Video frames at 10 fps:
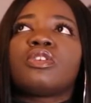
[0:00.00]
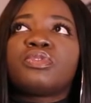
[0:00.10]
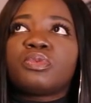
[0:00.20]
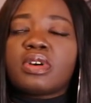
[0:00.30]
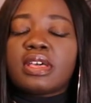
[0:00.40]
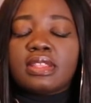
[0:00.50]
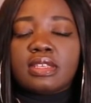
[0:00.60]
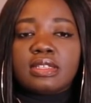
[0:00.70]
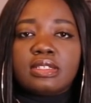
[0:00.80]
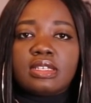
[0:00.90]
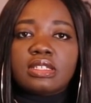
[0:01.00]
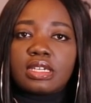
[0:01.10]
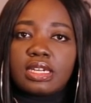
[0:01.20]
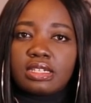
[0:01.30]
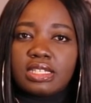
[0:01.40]
often where the
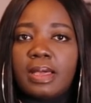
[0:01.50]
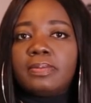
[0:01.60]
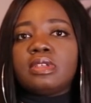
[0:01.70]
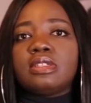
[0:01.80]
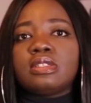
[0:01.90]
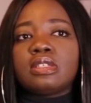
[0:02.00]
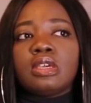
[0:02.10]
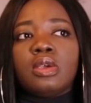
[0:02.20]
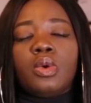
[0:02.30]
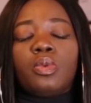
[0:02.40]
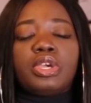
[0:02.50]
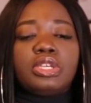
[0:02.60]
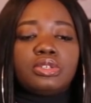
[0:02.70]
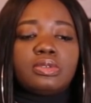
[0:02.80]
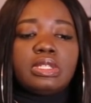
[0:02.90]
disconnect happens, when
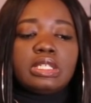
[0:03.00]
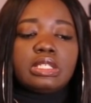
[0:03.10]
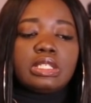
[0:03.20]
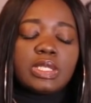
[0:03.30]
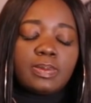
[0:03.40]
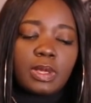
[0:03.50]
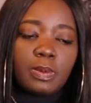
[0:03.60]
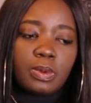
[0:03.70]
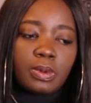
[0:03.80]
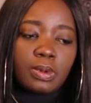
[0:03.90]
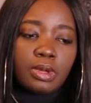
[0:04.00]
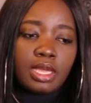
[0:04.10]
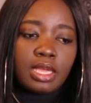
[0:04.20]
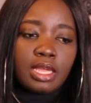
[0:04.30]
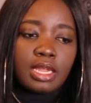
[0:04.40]
you don't listen to people.
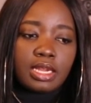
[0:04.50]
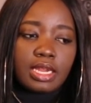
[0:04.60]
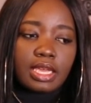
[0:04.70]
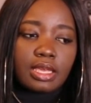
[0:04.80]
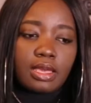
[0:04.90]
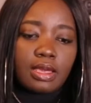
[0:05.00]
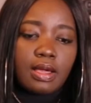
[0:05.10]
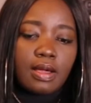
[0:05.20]
Like,